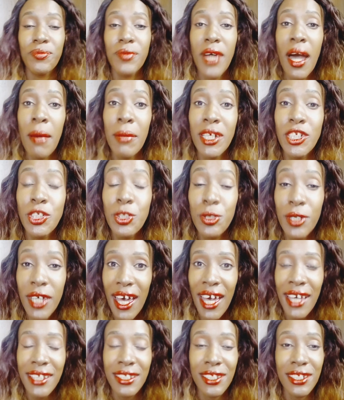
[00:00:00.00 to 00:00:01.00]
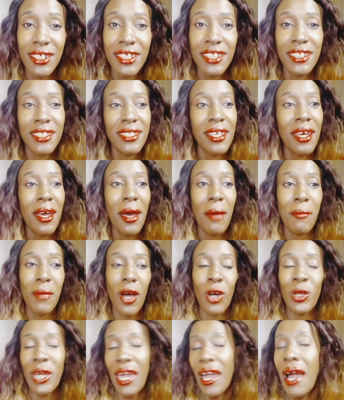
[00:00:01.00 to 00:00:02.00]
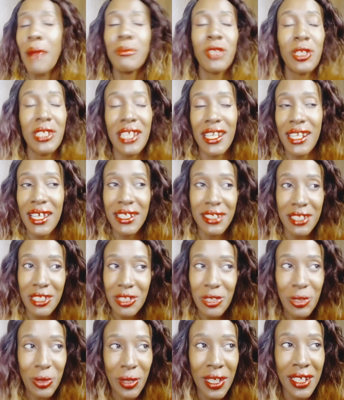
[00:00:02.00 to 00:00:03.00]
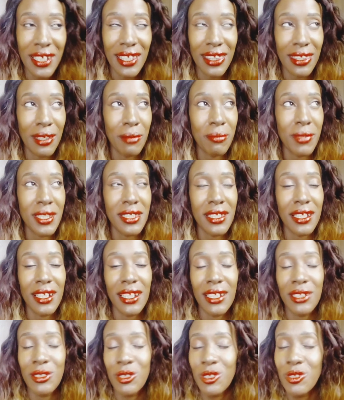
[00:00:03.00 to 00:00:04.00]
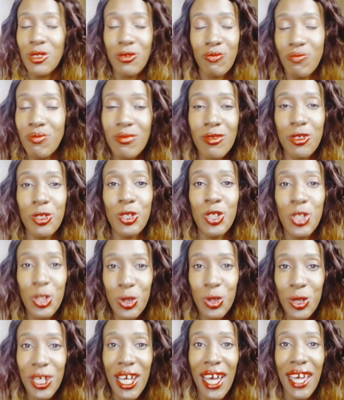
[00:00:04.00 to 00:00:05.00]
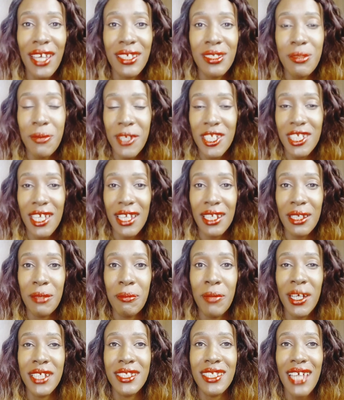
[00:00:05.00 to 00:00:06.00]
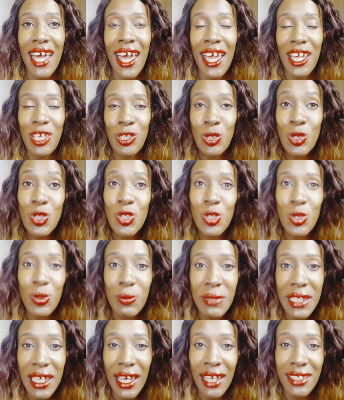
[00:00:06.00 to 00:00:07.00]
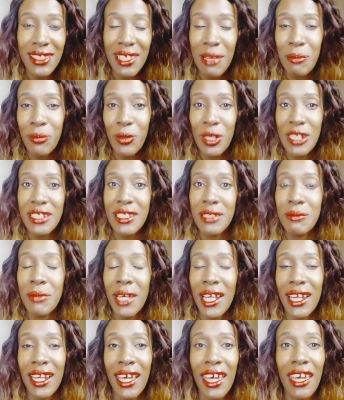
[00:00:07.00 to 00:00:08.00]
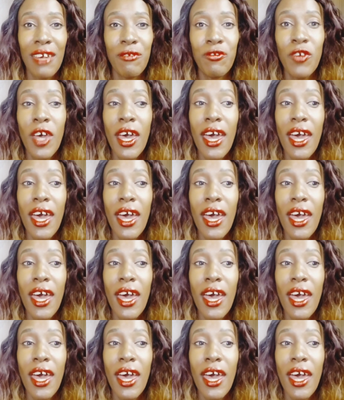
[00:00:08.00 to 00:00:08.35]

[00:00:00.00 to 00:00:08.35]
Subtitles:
I'm a sugar addict. Okay, I'm not an addict to anything, basically, not to sugar especially, but I used to be at some point in my life.